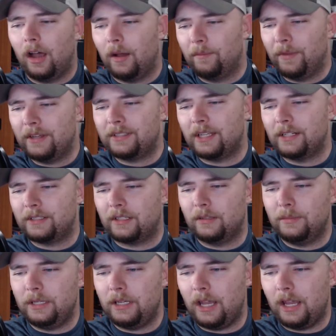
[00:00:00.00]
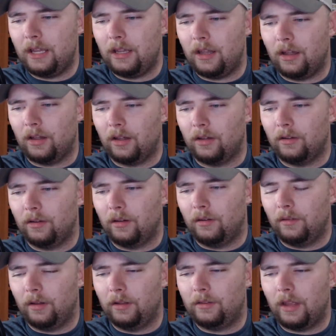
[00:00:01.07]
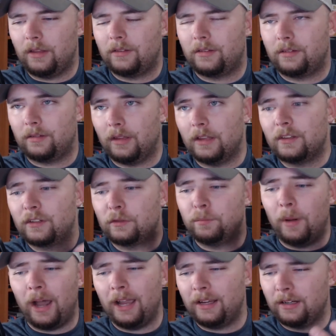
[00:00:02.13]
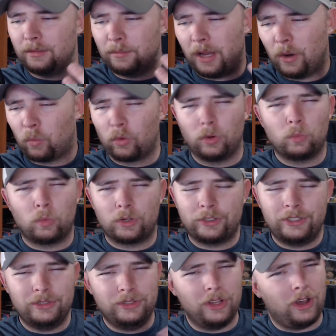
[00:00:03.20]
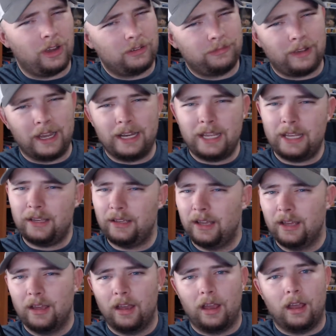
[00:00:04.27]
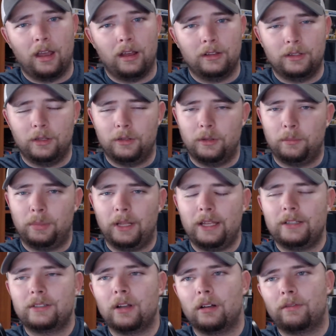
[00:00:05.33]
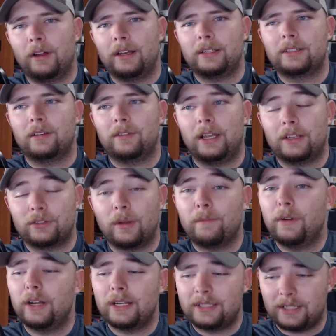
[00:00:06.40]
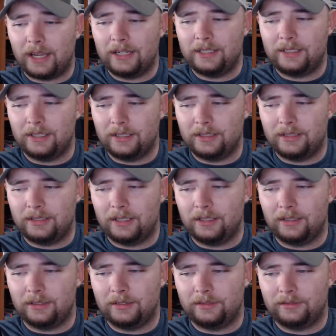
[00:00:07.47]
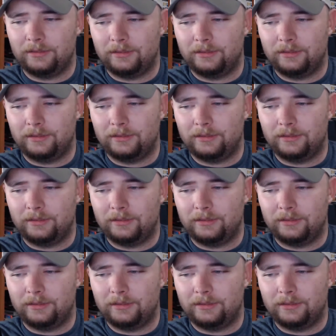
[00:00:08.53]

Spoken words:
they said it's gonna be it's inspired by World War II dogfighting, the planes dogfighting stuff like that. So I'm very excited to